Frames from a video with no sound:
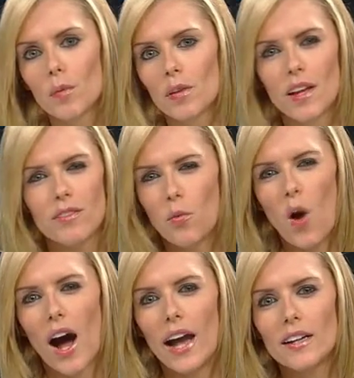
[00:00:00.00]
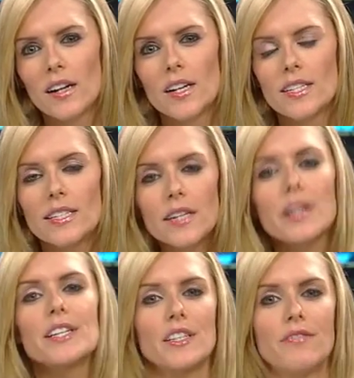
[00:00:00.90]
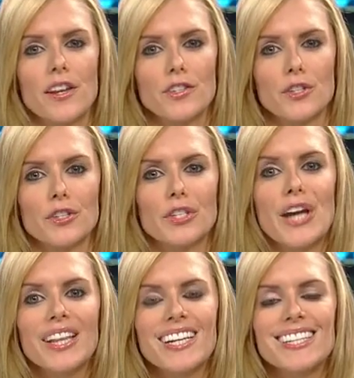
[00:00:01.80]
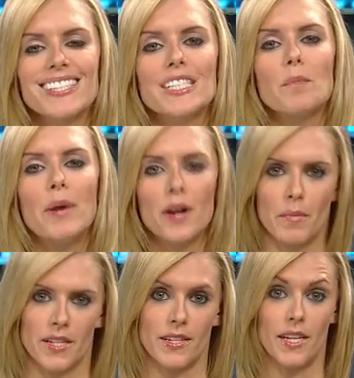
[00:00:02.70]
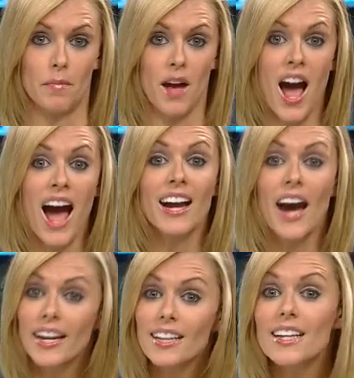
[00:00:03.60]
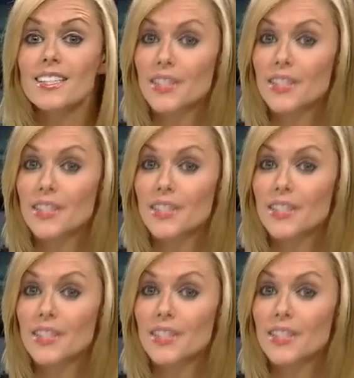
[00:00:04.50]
Herbalife? Why? Serious investors are telling us it's a pyramid scheme, kind of like